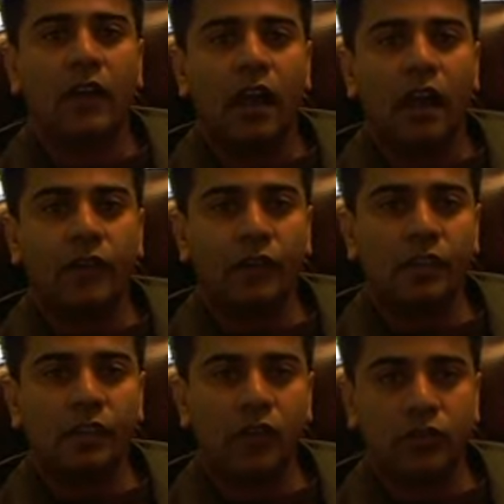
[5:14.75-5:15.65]
After
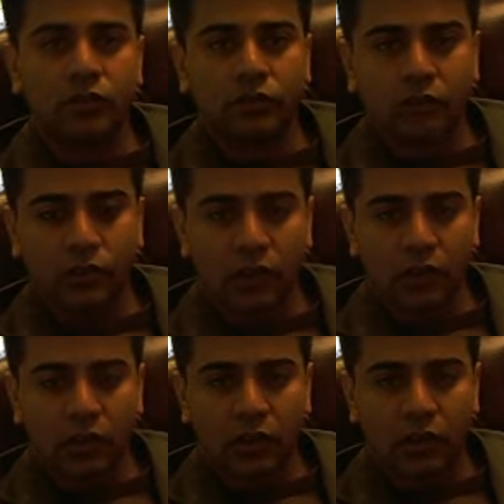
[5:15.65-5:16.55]
he goes through
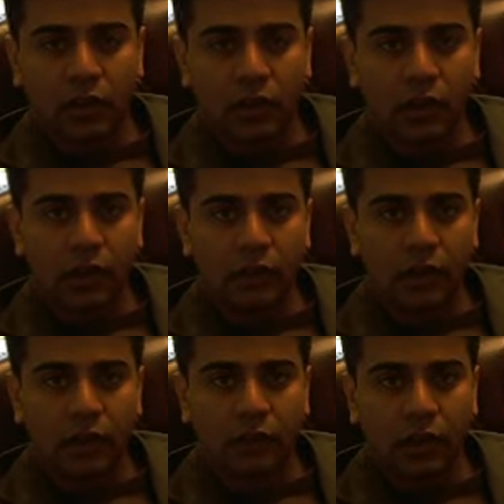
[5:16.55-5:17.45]
the whole,
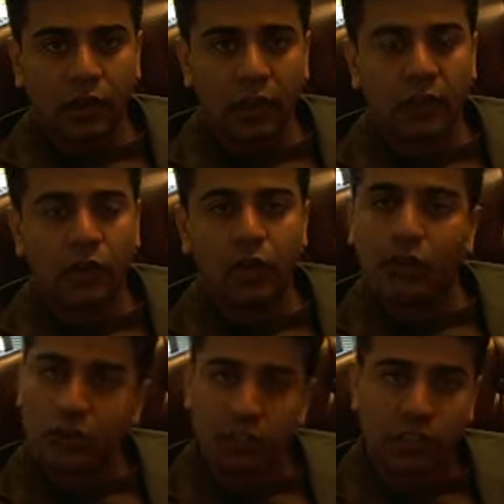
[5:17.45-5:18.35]
after he go
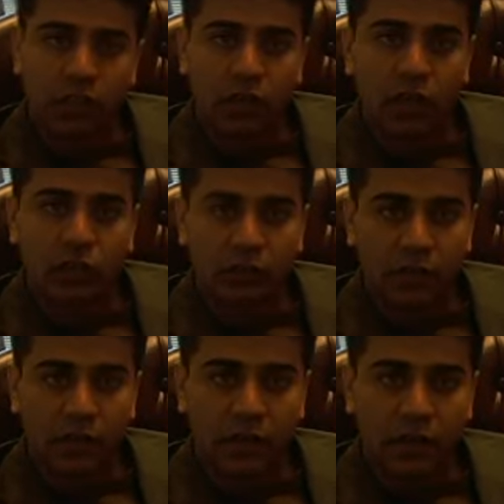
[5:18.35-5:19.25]
or she goes through
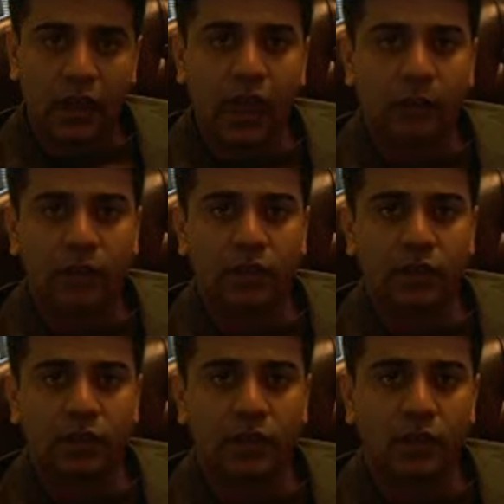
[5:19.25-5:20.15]
the entire
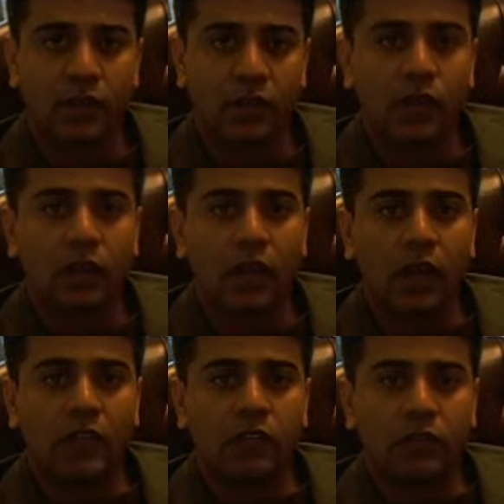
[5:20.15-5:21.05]
application with you,
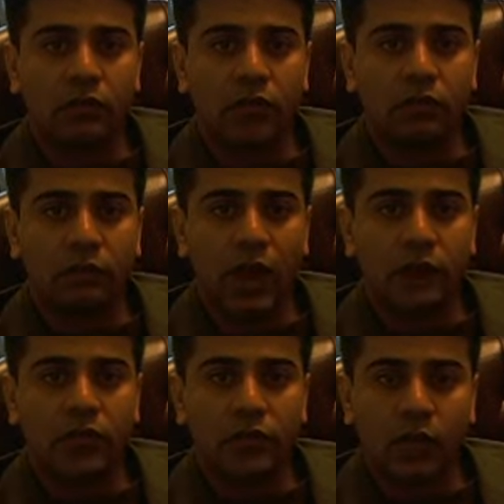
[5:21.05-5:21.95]
she will
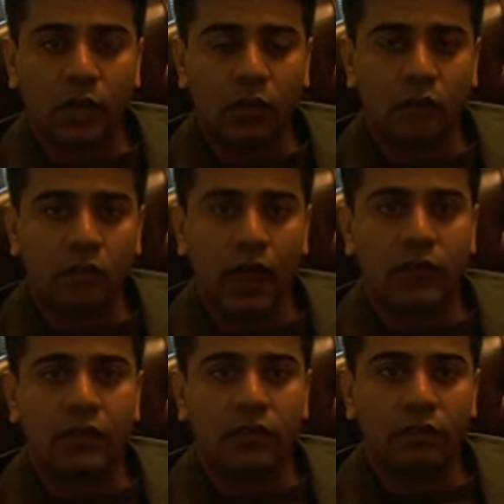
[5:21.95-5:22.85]
write or he will
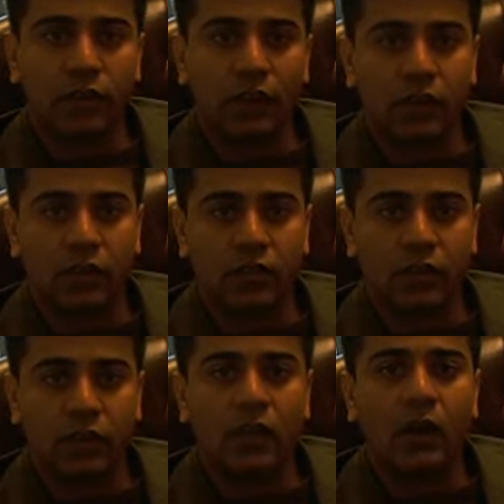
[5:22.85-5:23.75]
write in red
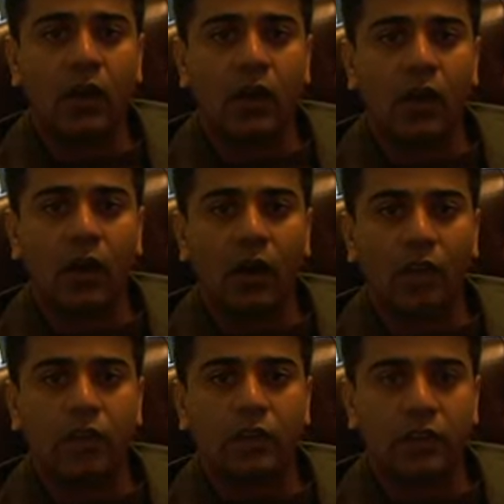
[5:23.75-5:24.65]
usually all
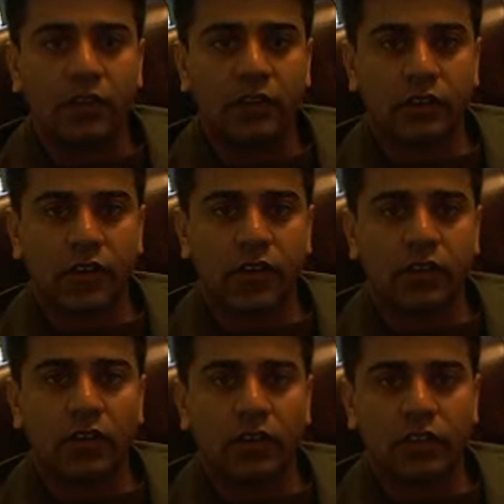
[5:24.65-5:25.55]
the correction that
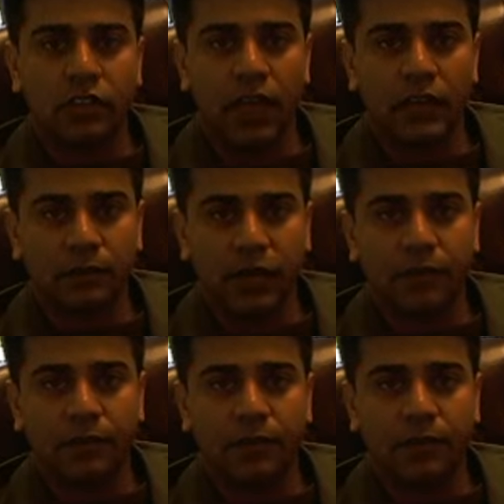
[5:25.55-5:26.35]
he or she has made.